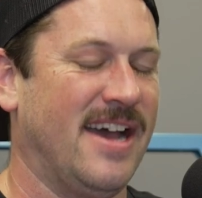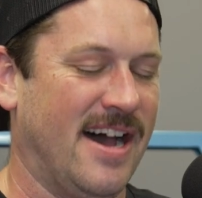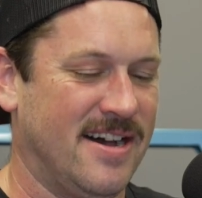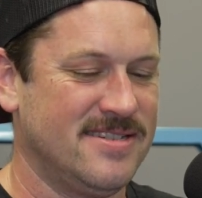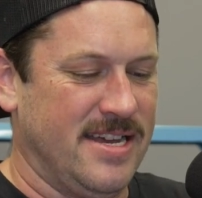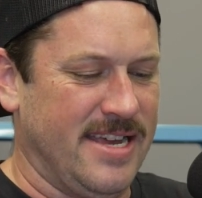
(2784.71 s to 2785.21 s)

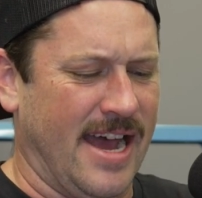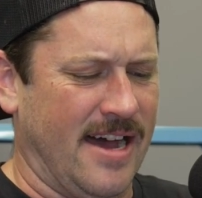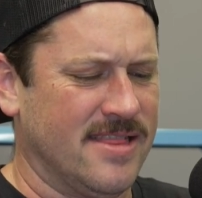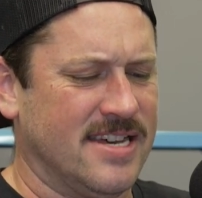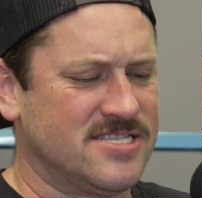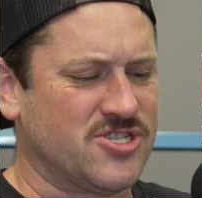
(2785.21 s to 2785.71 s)
Yeah,
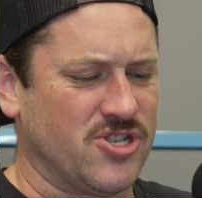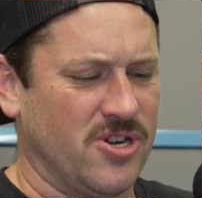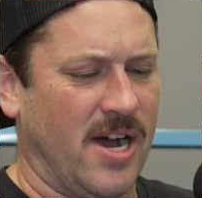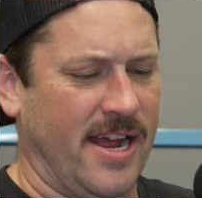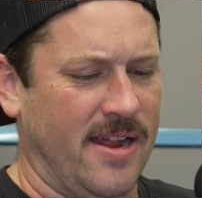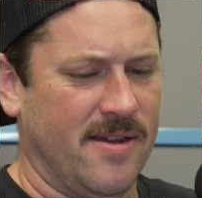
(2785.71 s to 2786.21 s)
that's true.
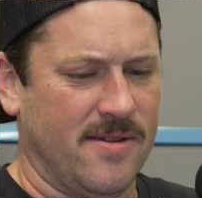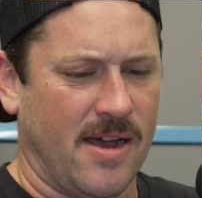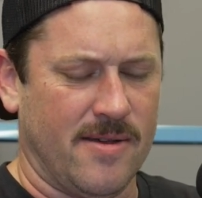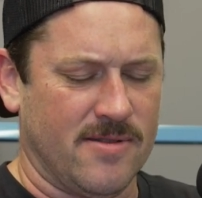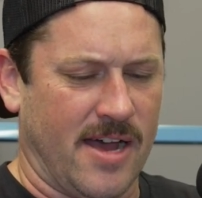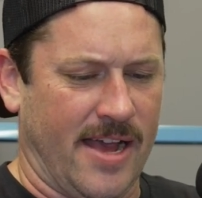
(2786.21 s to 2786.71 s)
I
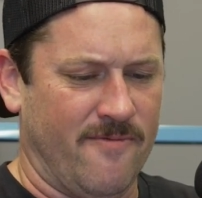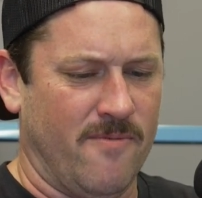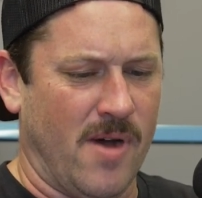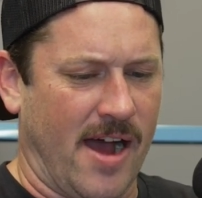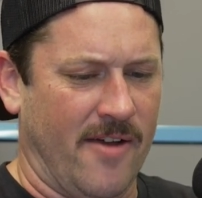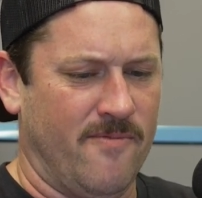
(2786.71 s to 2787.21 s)

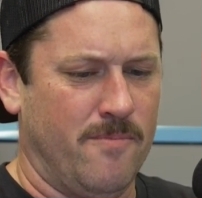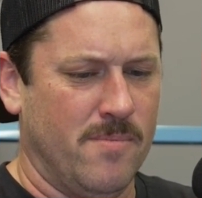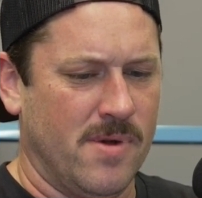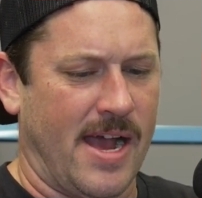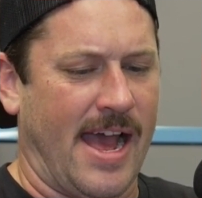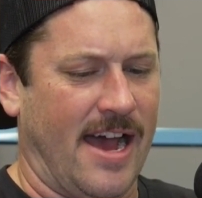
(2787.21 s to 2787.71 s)

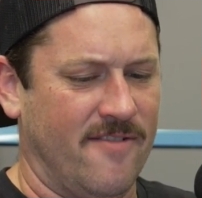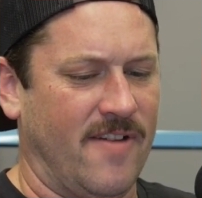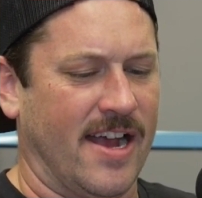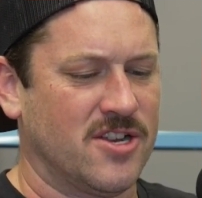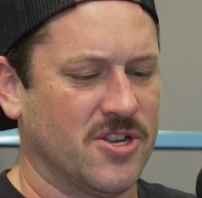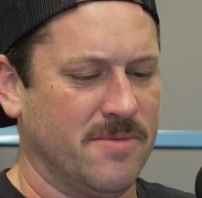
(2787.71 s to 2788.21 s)
have
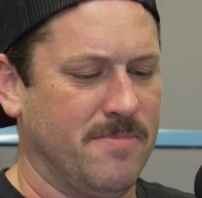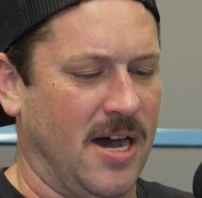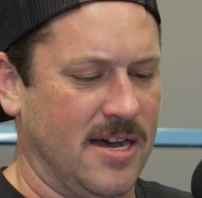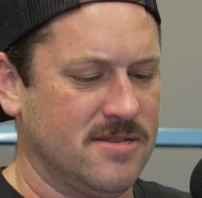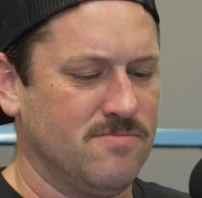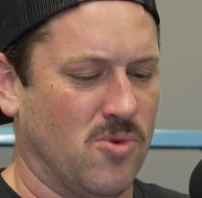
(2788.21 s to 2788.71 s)
actually
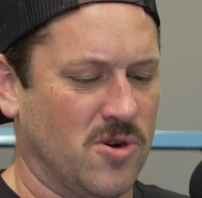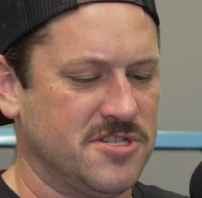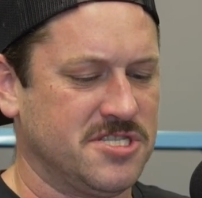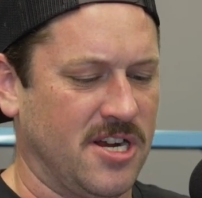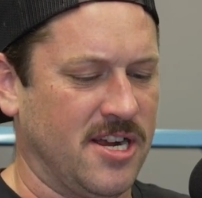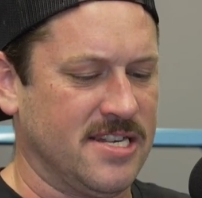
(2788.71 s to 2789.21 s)
bought more
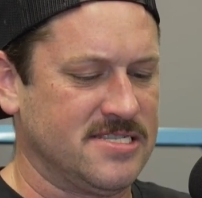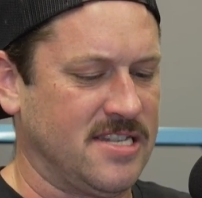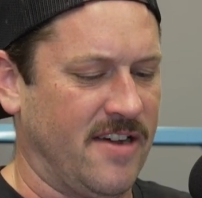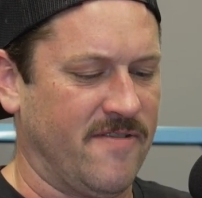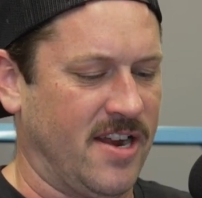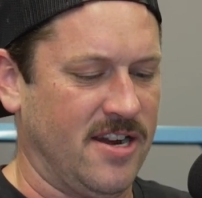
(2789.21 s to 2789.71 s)
steering
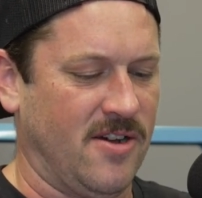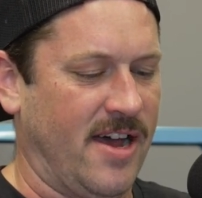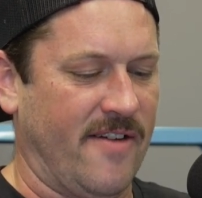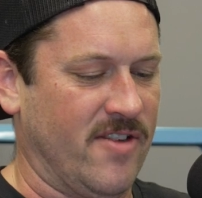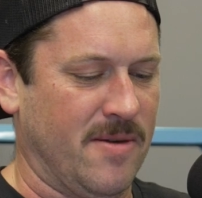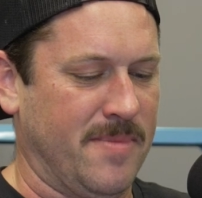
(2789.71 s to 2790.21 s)
stuff, and I don't
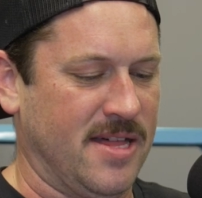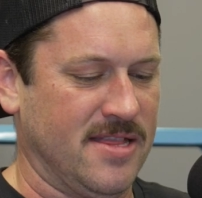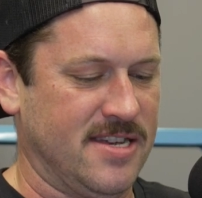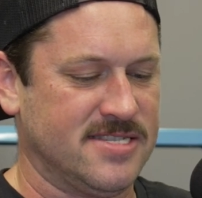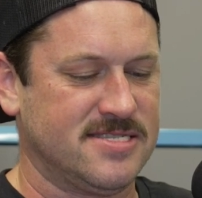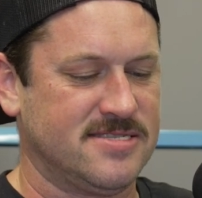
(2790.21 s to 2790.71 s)
have it on my
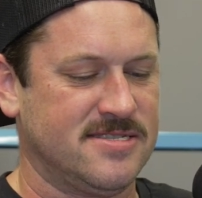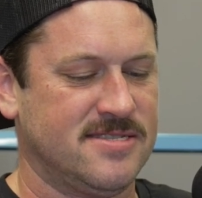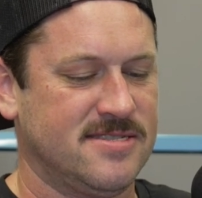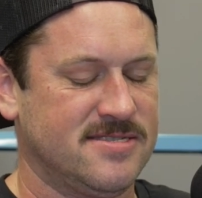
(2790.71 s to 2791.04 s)
list.